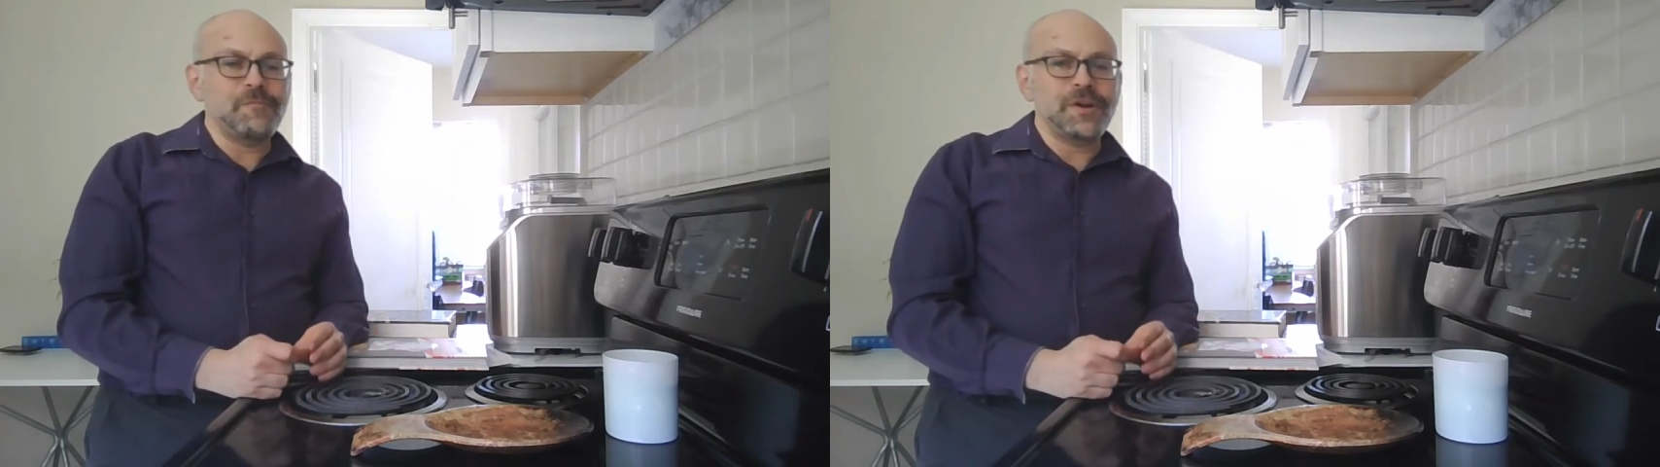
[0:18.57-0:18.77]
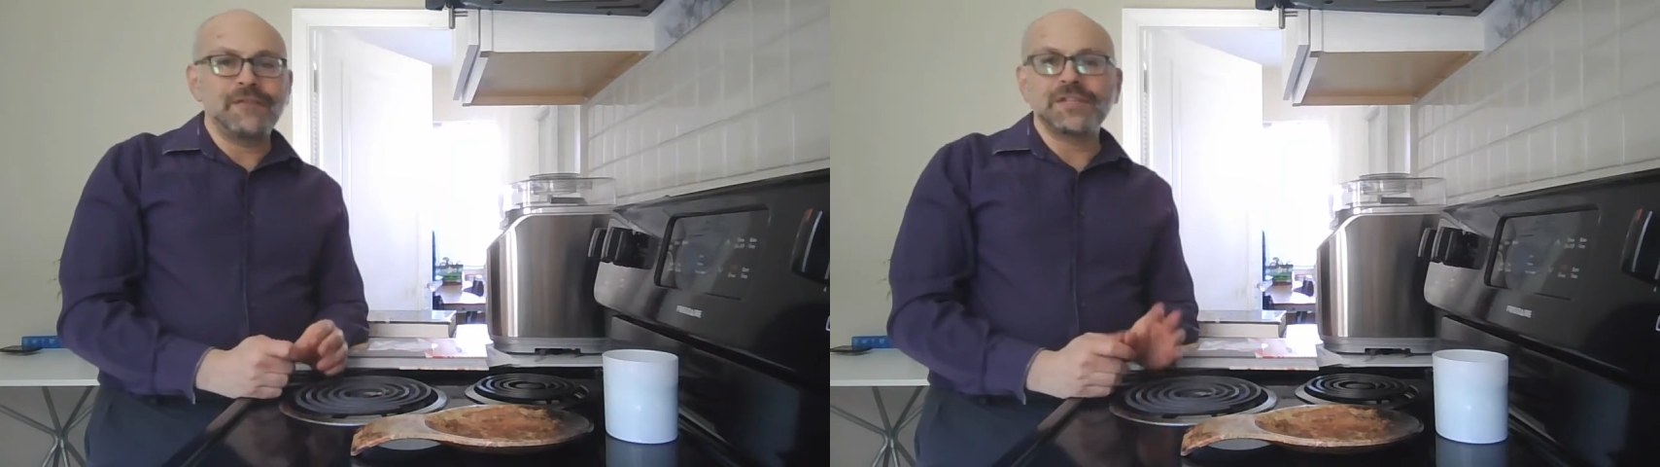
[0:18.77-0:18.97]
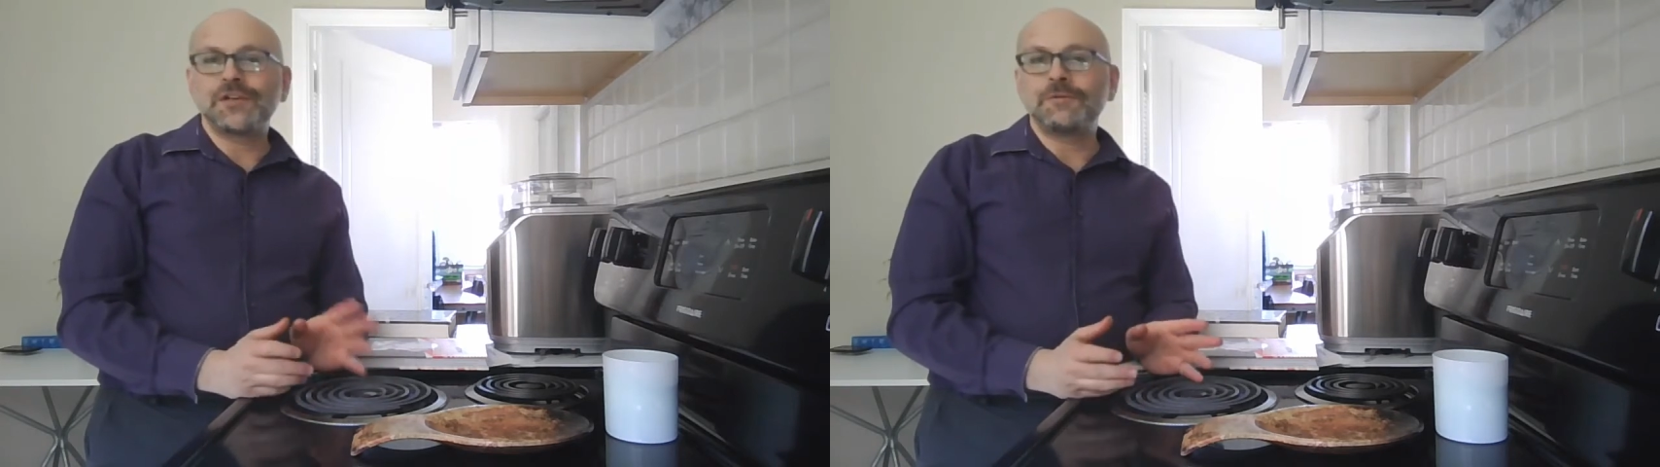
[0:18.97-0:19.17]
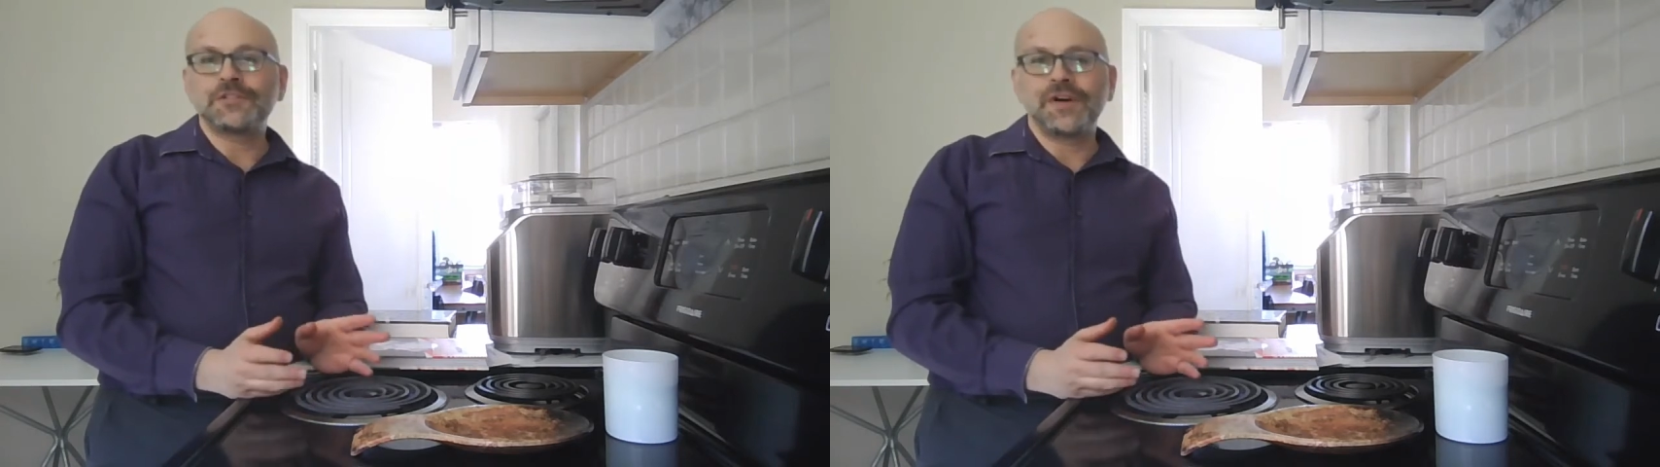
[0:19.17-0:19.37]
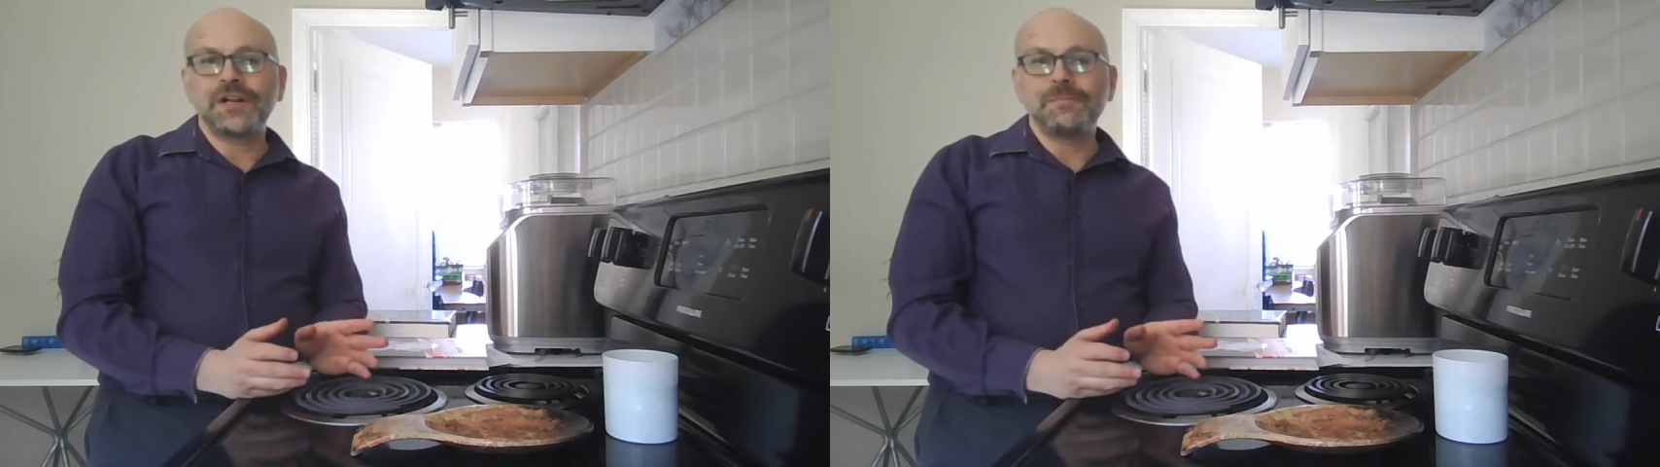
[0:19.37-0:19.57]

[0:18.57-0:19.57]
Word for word: been having so much fun